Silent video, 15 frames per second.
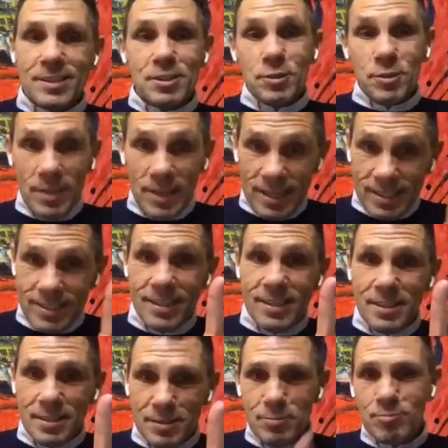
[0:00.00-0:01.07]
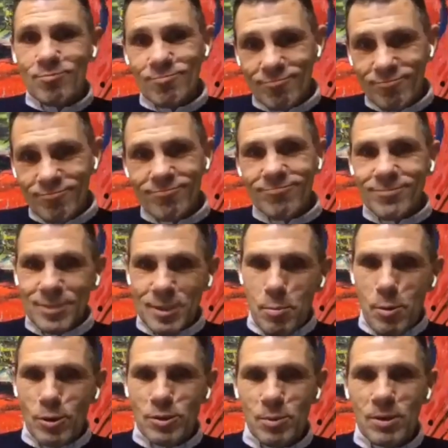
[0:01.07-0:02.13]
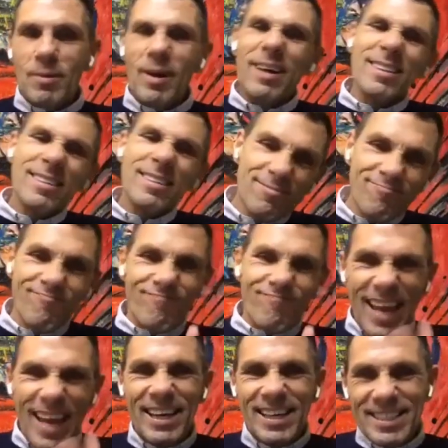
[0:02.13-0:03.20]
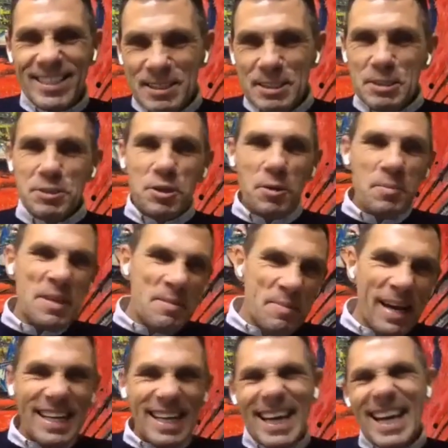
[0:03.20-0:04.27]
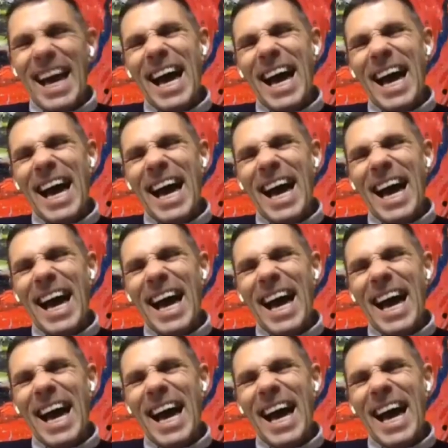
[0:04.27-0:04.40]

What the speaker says: Jesus of Nazareth is the most important. Well, Show Me the Money.